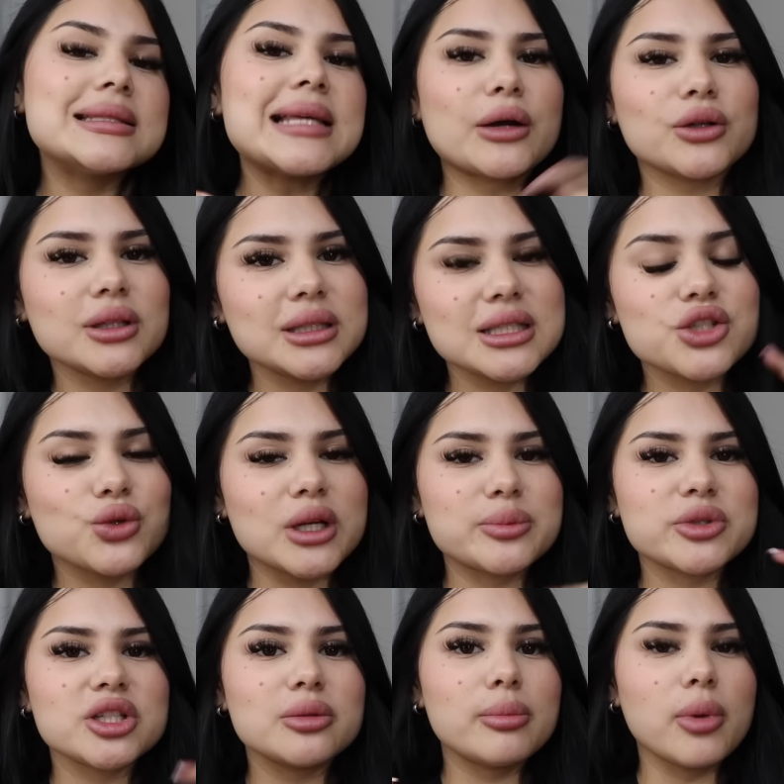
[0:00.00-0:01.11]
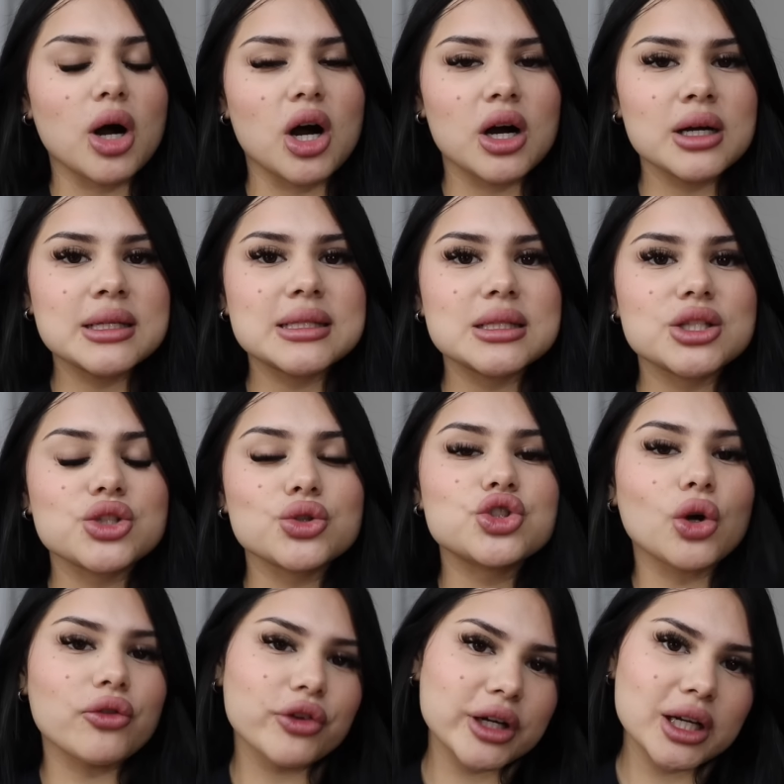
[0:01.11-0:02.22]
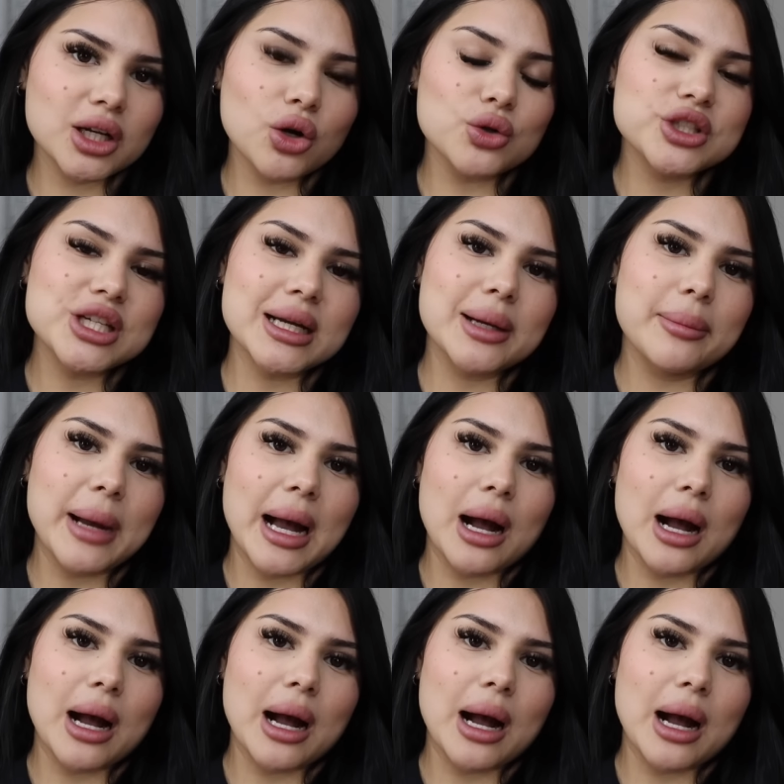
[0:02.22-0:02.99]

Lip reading: down in the description box, so don't forget to go check them